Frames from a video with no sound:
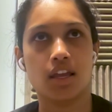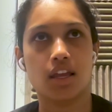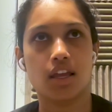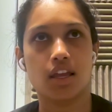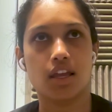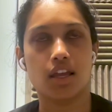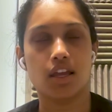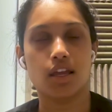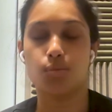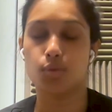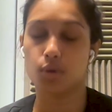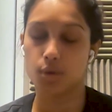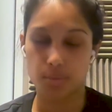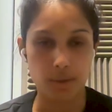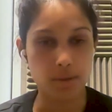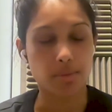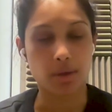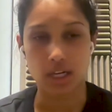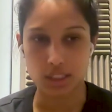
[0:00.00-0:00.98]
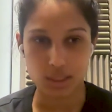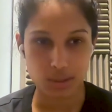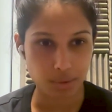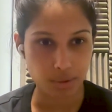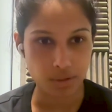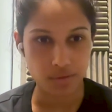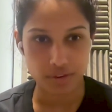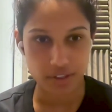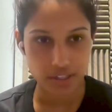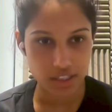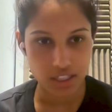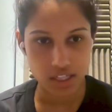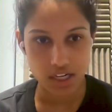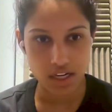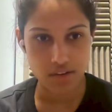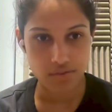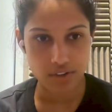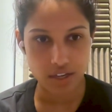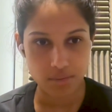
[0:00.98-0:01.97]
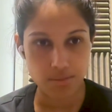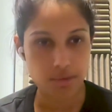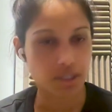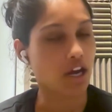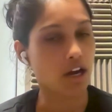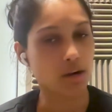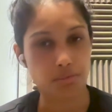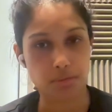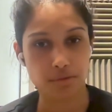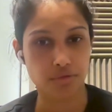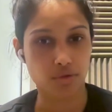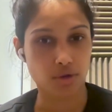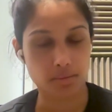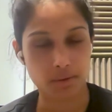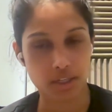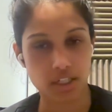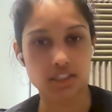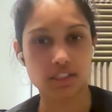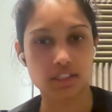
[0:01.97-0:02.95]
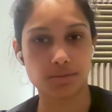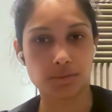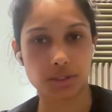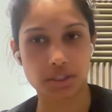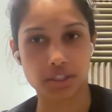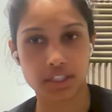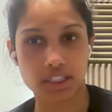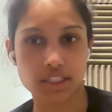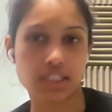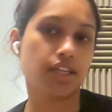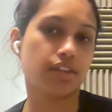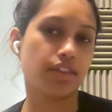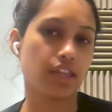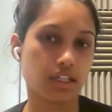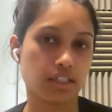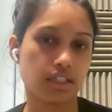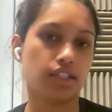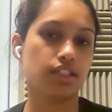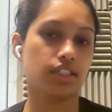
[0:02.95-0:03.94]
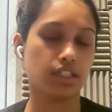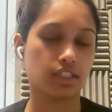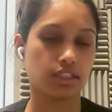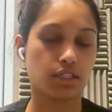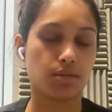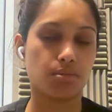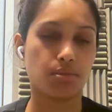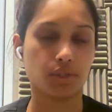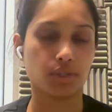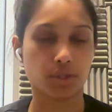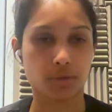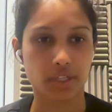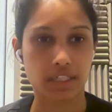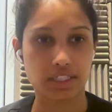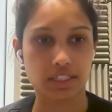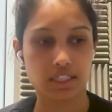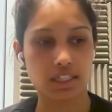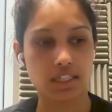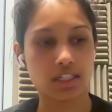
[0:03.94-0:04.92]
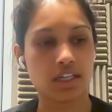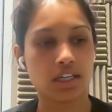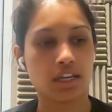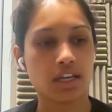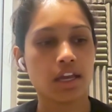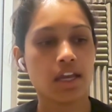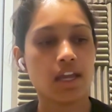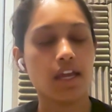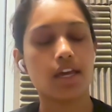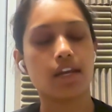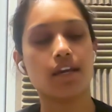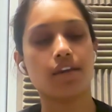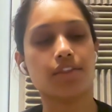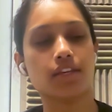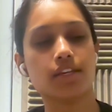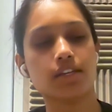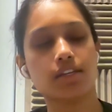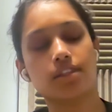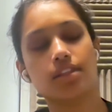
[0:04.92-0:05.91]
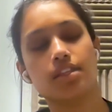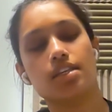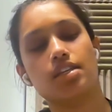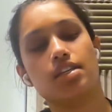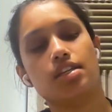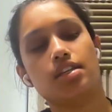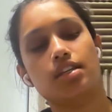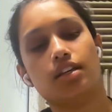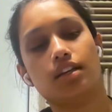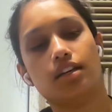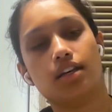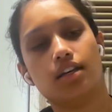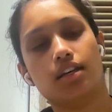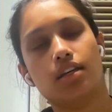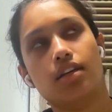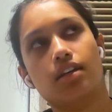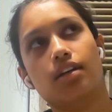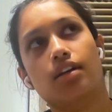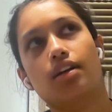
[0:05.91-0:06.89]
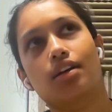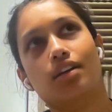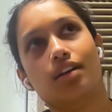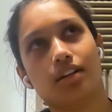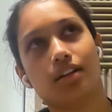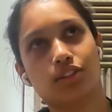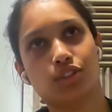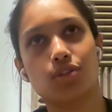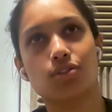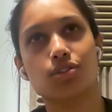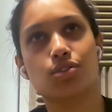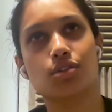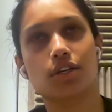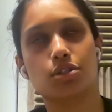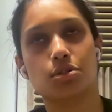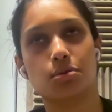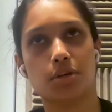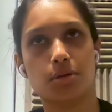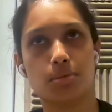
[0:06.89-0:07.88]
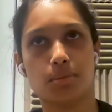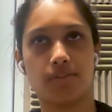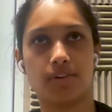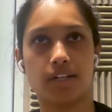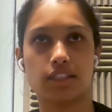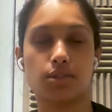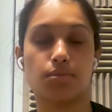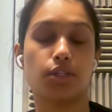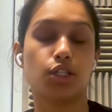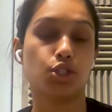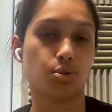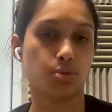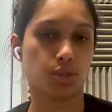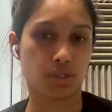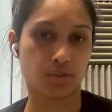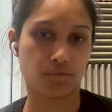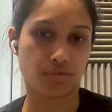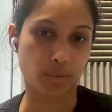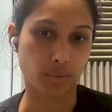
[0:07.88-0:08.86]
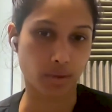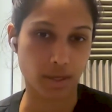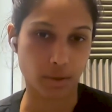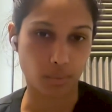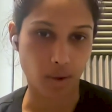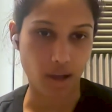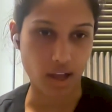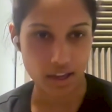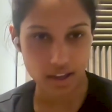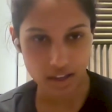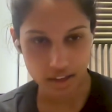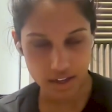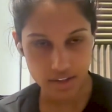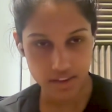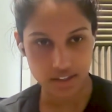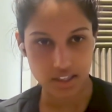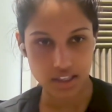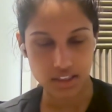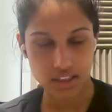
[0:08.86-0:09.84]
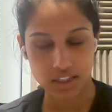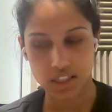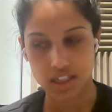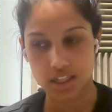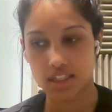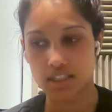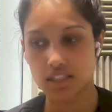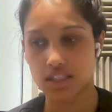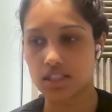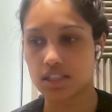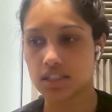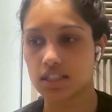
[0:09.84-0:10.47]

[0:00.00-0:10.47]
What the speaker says: it would be possible for a zkVM to outperform custom circuits. Like, that does seem really crazy. And I think So I do want to provide some intuition for, like, why I think that's the case.